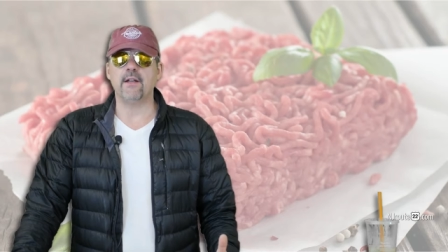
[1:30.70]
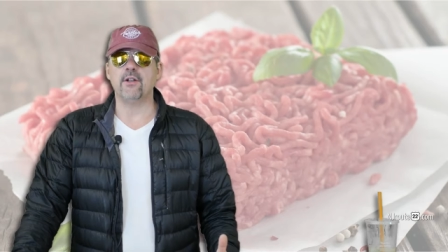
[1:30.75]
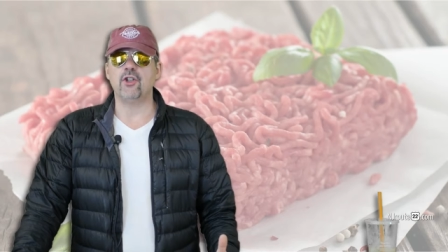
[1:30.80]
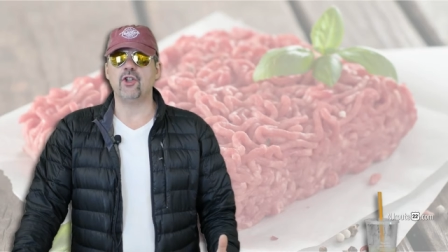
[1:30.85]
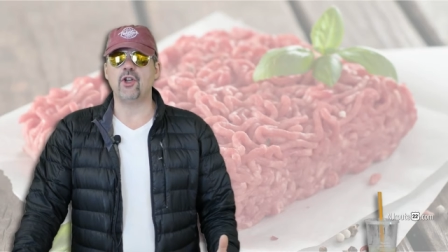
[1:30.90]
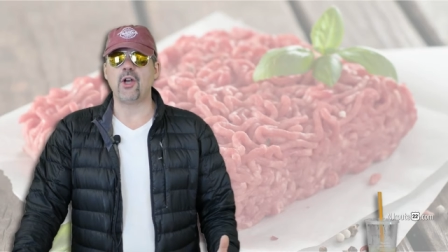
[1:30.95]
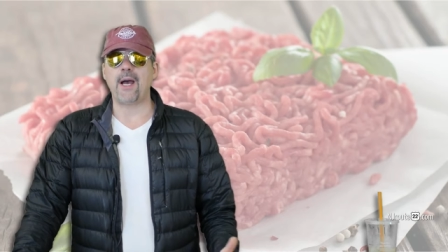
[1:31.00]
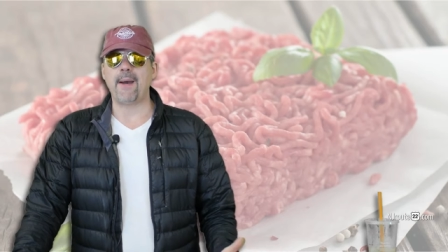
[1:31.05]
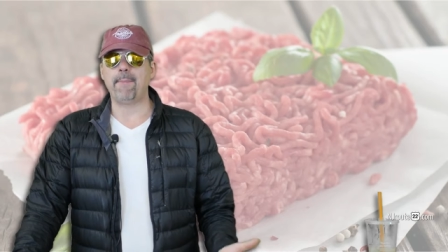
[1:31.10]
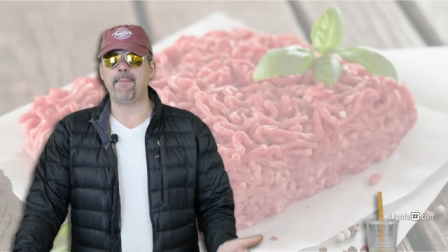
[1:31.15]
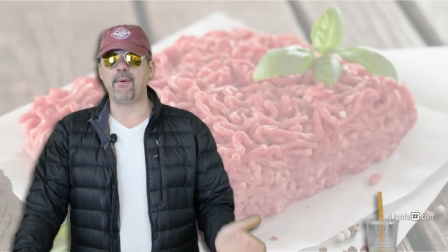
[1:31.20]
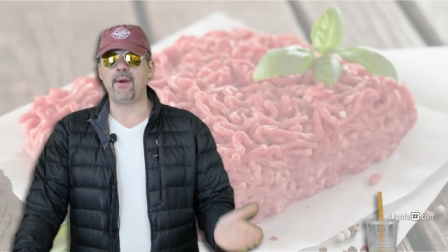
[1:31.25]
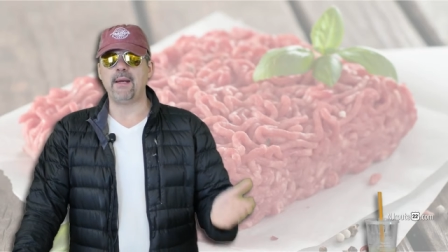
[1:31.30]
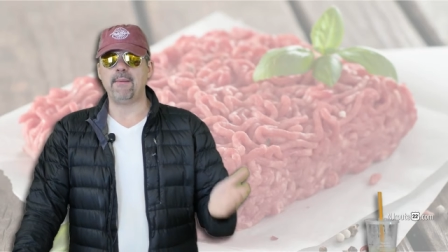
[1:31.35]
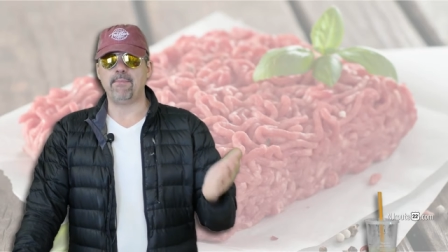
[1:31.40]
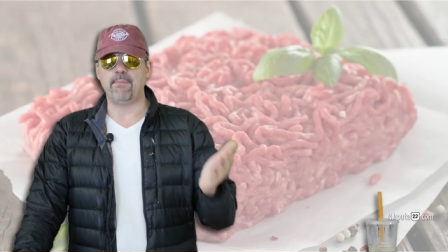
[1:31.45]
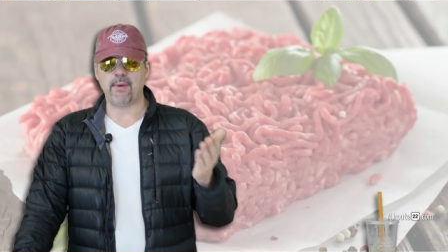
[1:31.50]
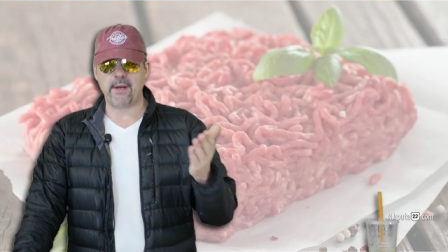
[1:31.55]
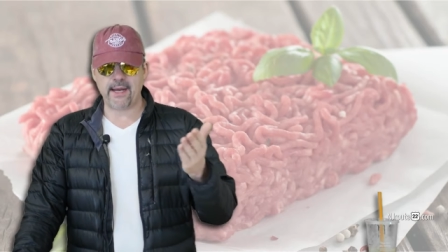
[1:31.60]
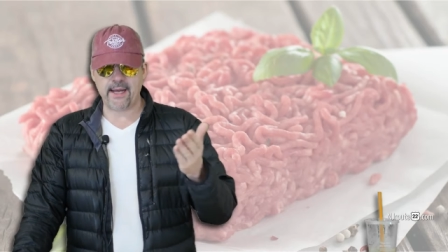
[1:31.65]
uh,
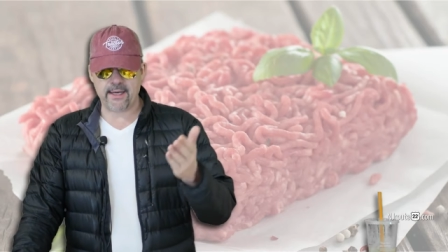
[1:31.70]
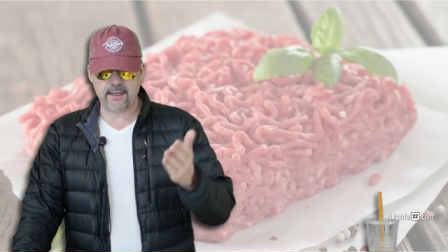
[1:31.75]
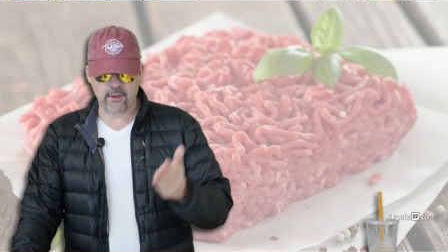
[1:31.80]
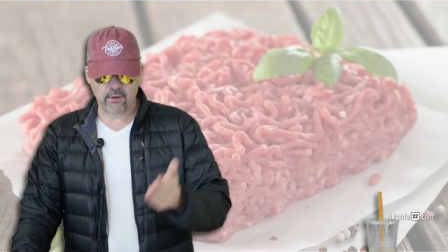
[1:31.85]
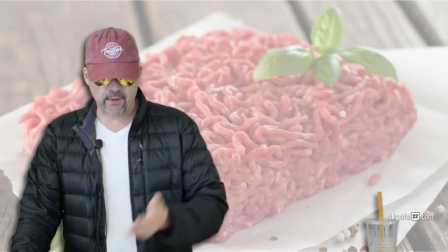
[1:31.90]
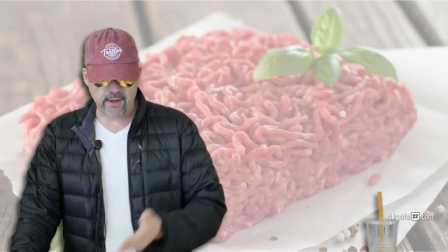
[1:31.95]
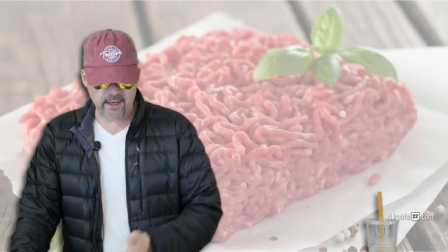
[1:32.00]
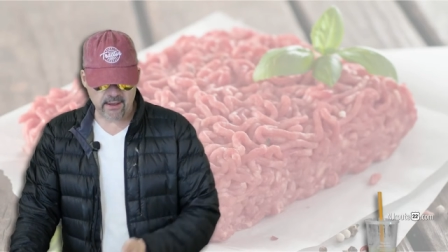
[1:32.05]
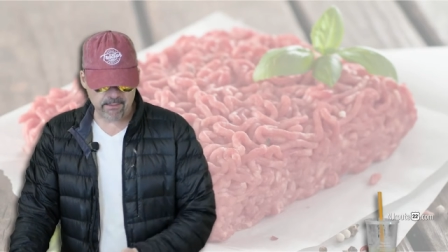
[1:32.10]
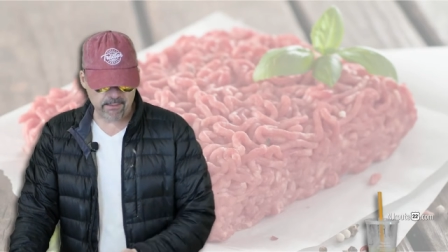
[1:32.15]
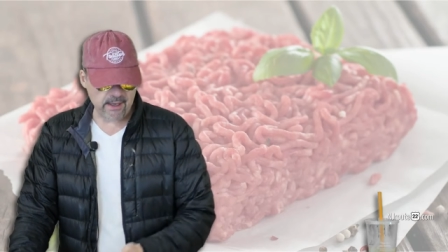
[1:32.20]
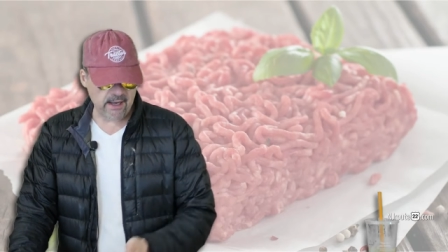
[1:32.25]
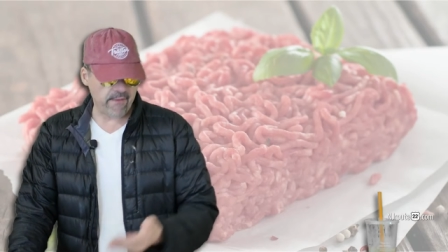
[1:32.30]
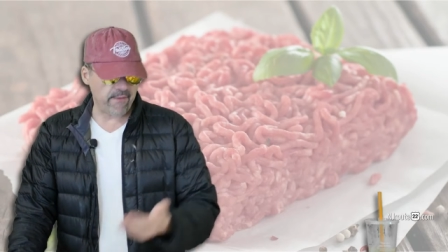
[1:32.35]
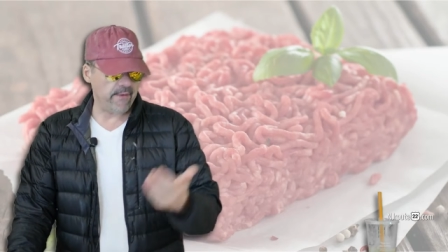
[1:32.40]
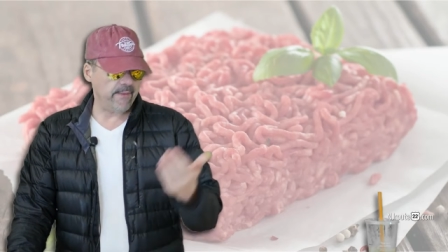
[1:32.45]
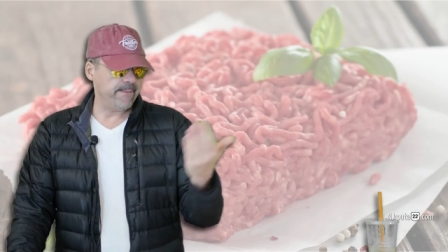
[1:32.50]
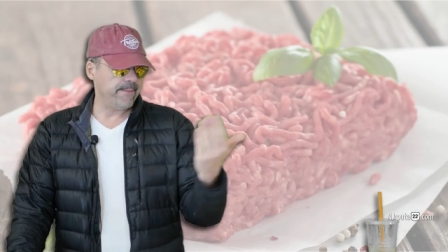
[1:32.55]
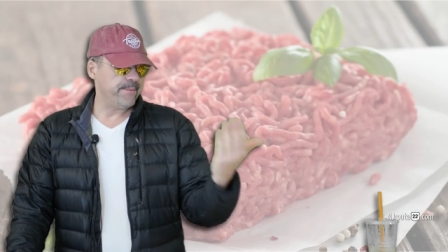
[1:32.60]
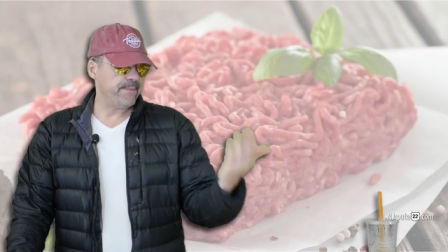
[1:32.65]
ShopRite brand ground beef.